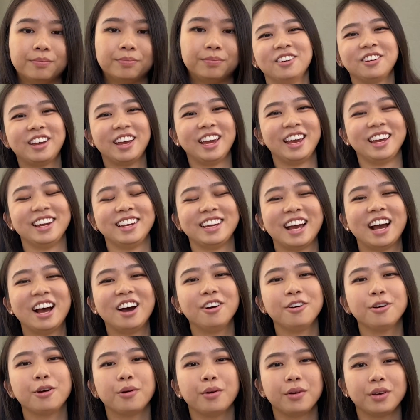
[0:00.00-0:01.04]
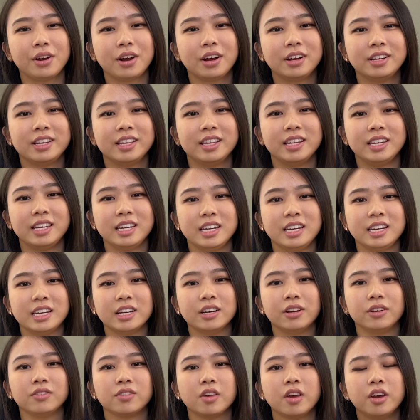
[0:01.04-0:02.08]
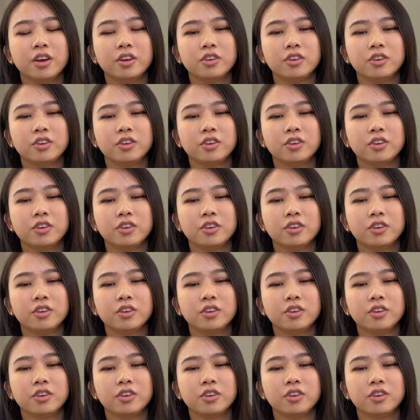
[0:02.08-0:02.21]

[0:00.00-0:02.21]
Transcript: Okay, now going on to the details.